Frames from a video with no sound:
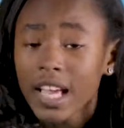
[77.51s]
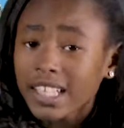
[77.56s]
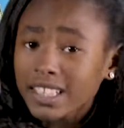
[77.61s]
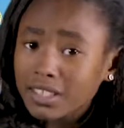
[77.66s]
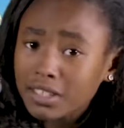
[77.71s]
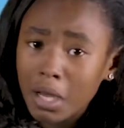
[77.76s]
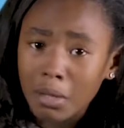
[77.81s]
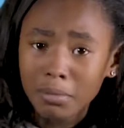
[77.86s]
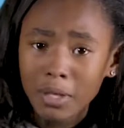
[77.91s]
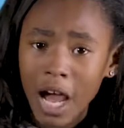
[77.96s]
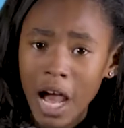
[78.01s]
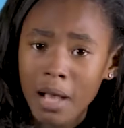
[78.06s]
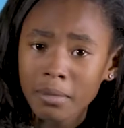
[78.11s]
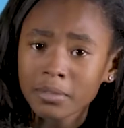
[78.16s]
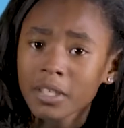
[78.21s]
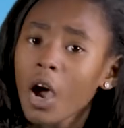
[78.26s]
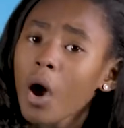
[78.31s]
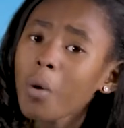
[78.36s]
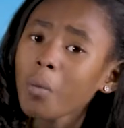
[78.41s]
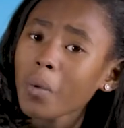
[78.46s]
And
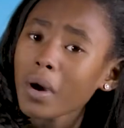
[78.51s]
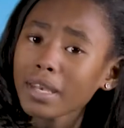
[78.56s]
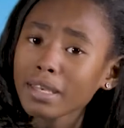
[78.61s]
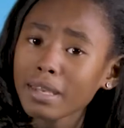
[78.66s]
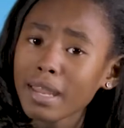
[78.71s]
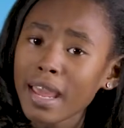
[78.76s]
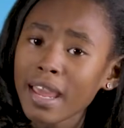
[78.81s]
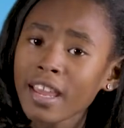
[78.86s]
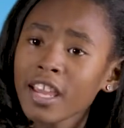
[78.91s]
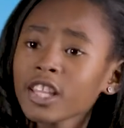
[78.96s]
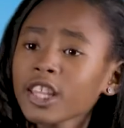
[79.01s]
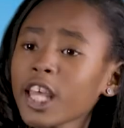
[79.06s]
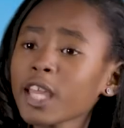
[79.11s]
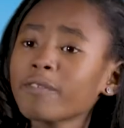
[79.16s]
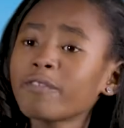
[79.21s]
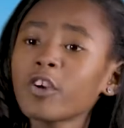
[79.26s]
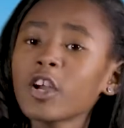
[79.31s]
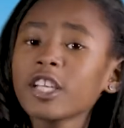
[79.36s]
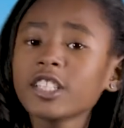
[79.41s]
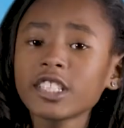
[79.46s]
sometimes, one day,
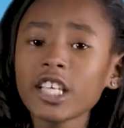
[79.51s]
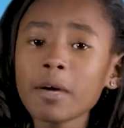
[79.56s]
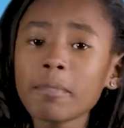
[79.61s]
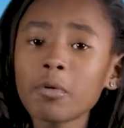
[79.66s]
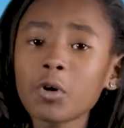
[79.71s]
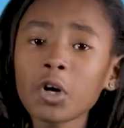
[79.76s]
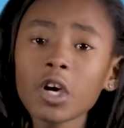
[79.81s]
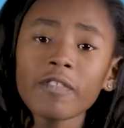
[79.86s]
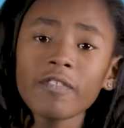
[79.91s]
like for example,